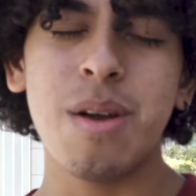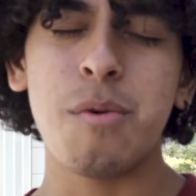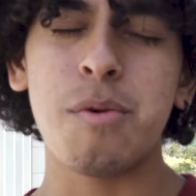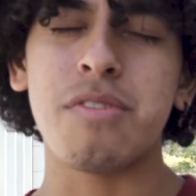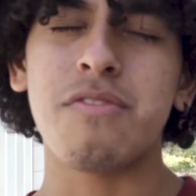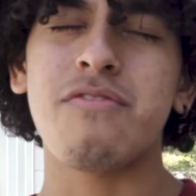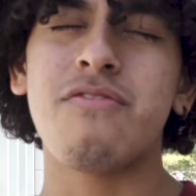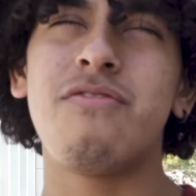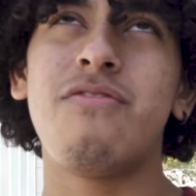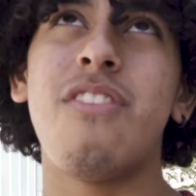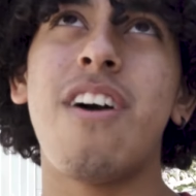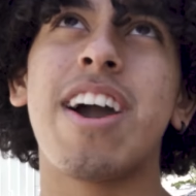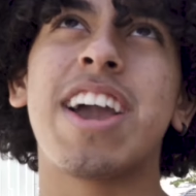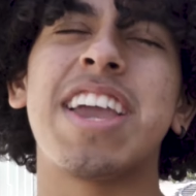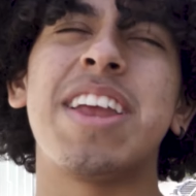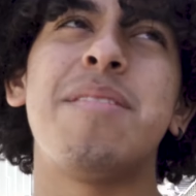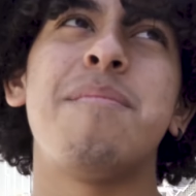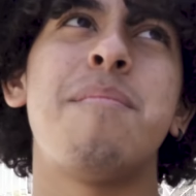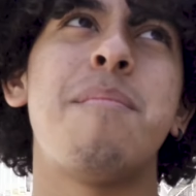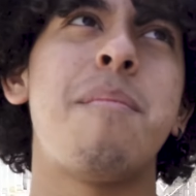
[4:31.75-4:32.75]
was
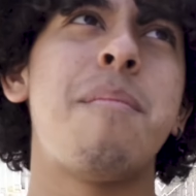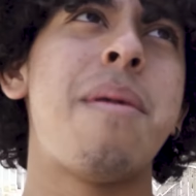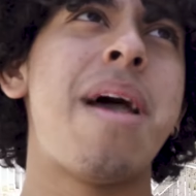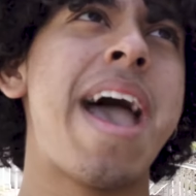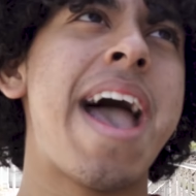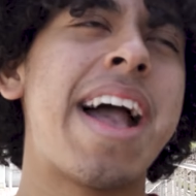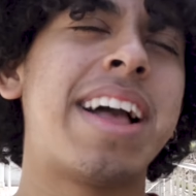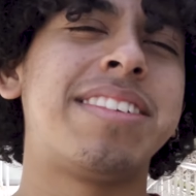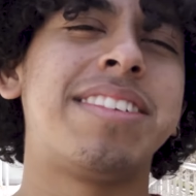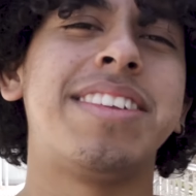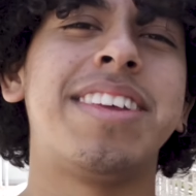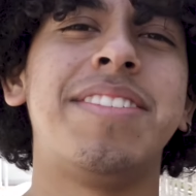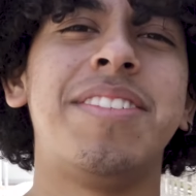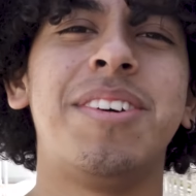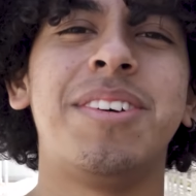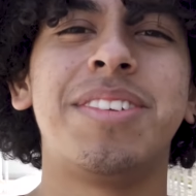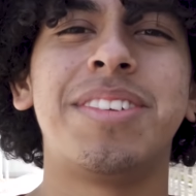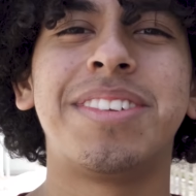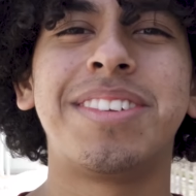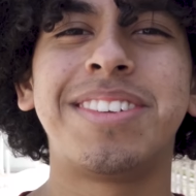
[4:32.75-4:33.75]
fucking massive.
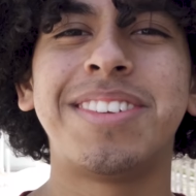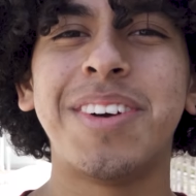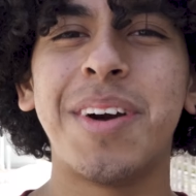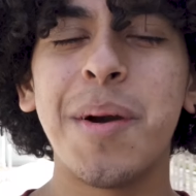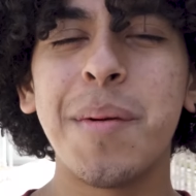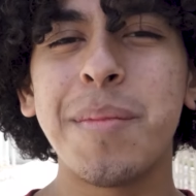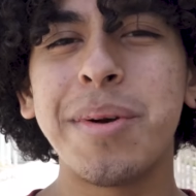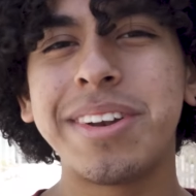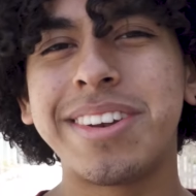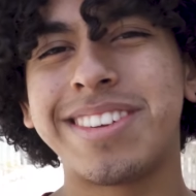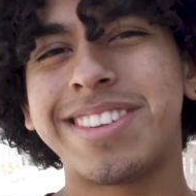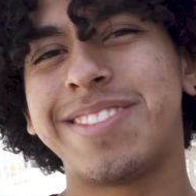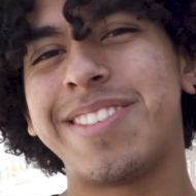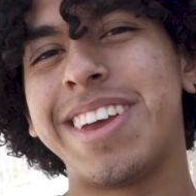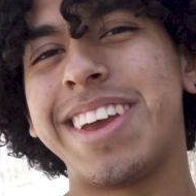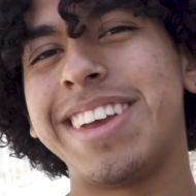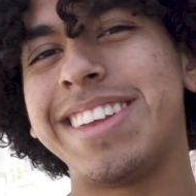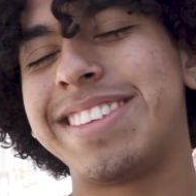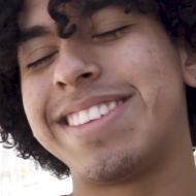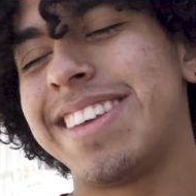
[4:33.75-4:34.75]
There was so much
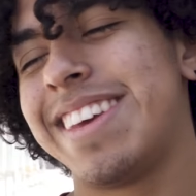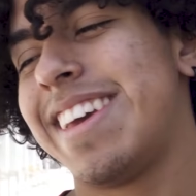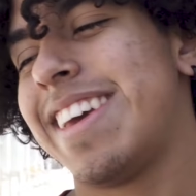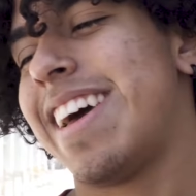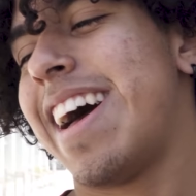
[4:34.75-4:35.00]
space.